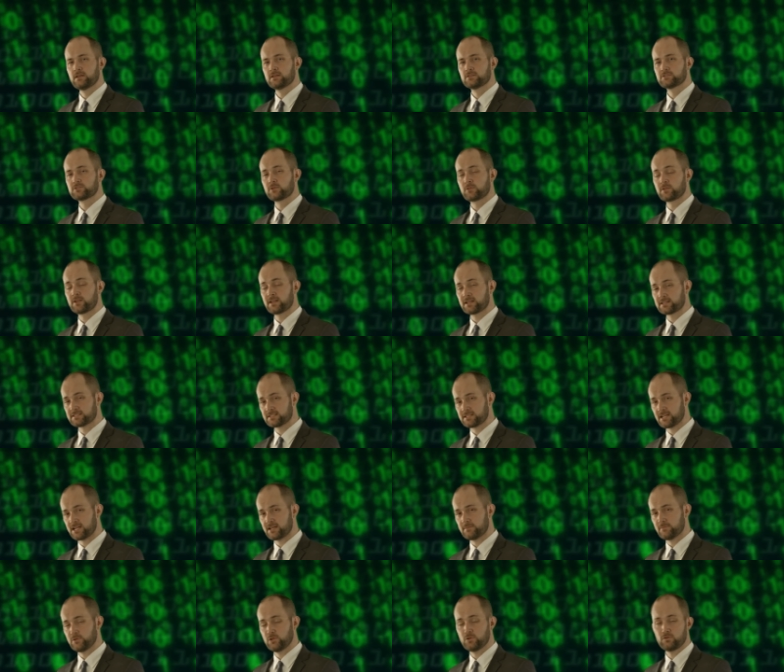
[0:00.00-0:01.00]
So the next
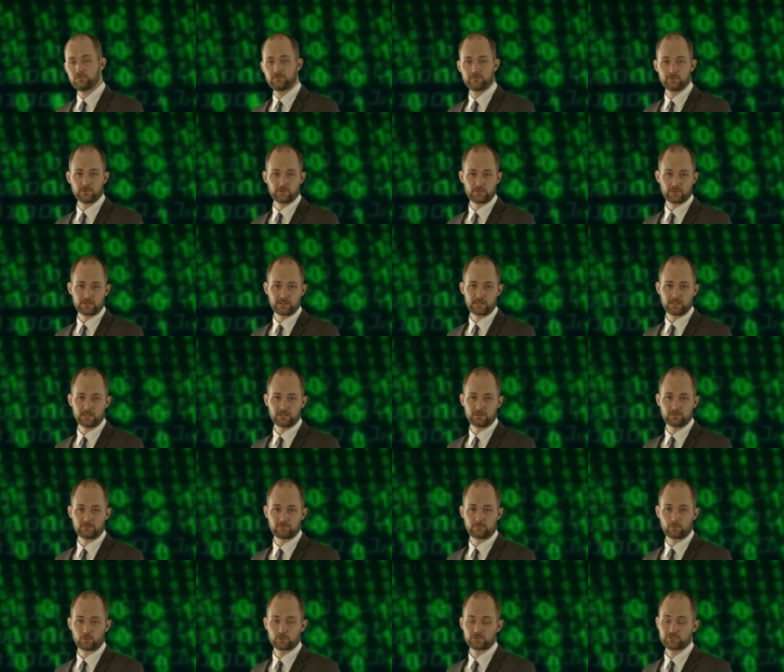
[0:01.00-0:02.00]
time you feel the need
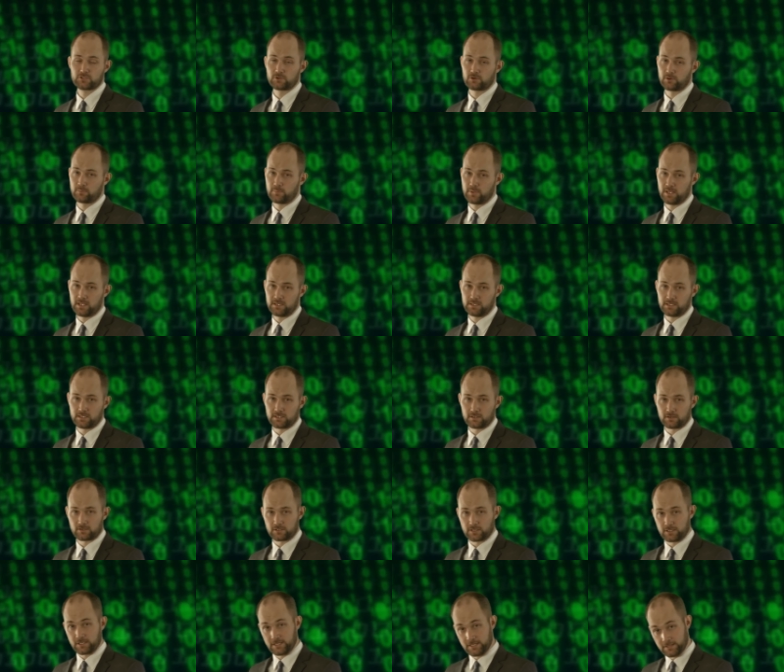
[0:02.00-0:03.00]
to force your opinion
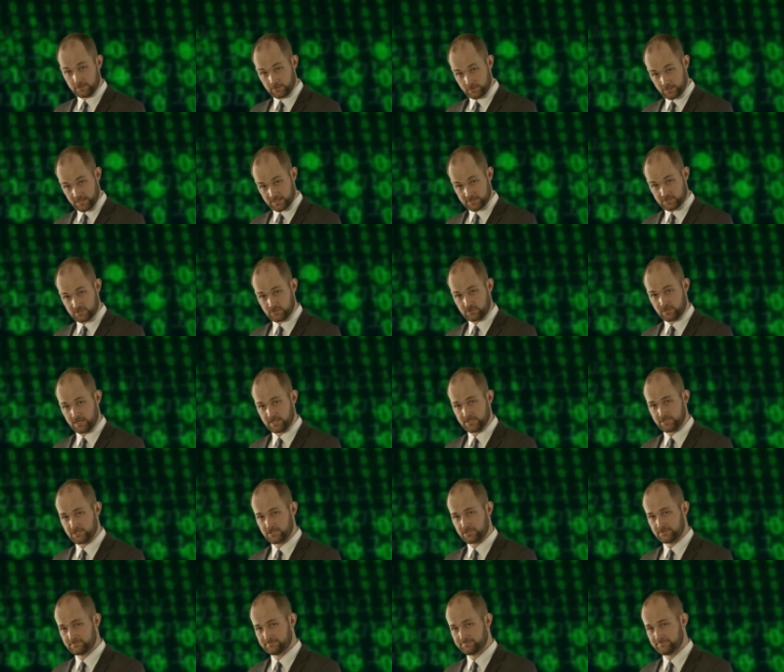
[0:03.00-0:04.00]
on an internet
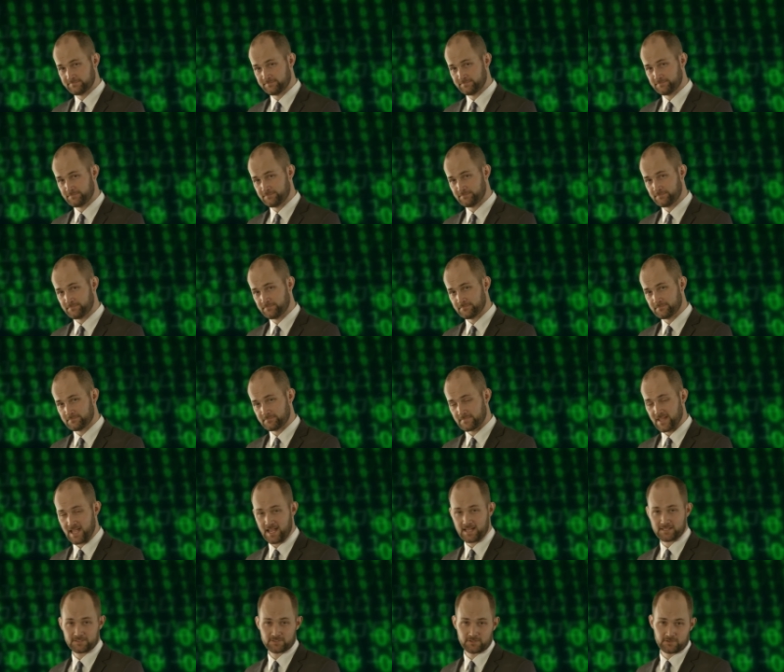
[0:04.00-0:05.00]
stranger,
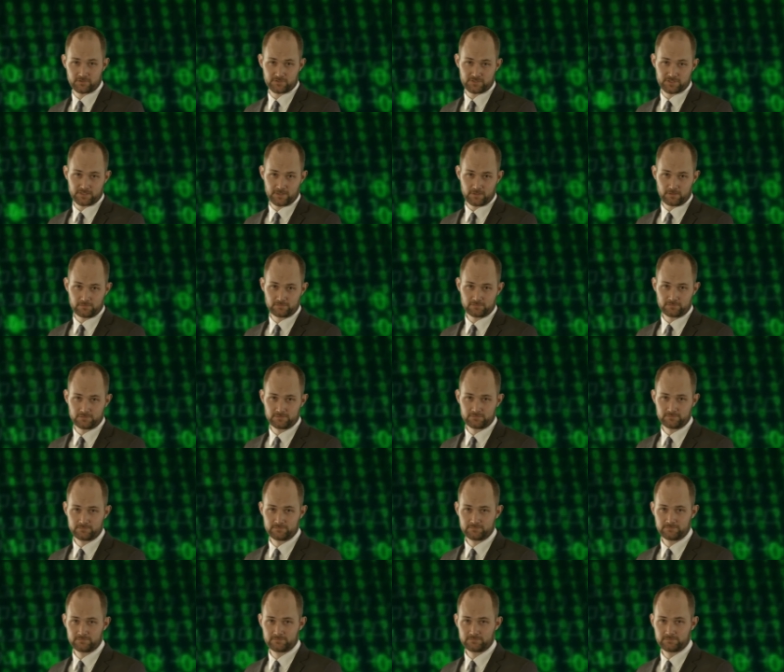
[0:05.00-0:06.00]
ask yourself,
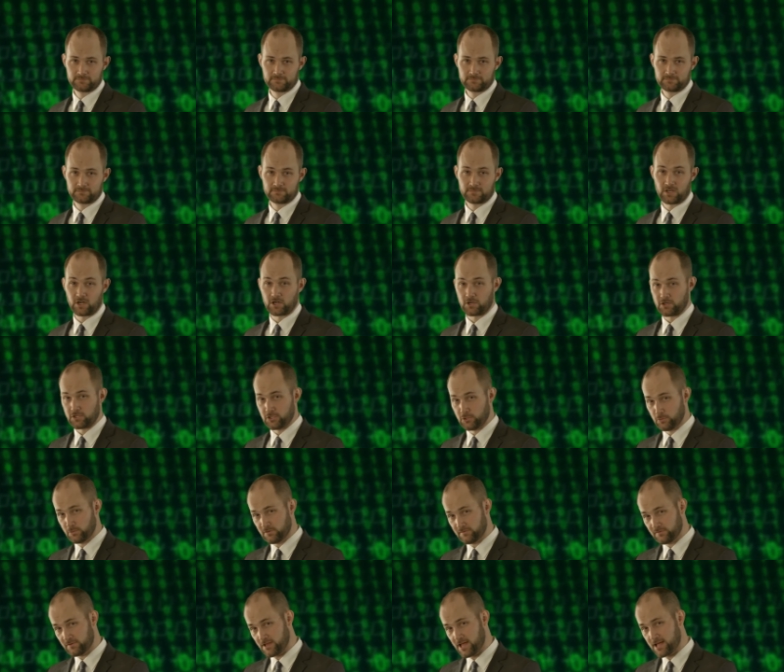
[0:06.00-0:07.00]
are
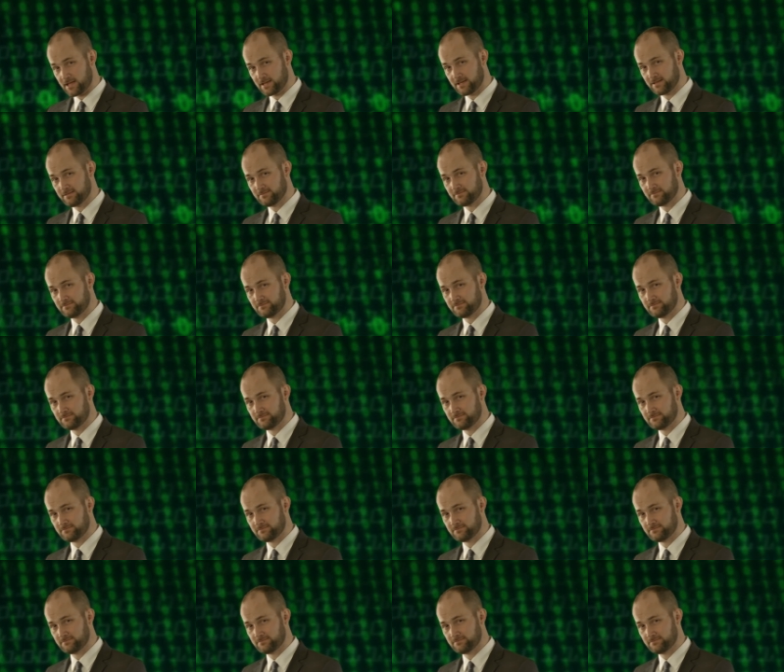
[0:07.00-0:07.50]
you a faggot?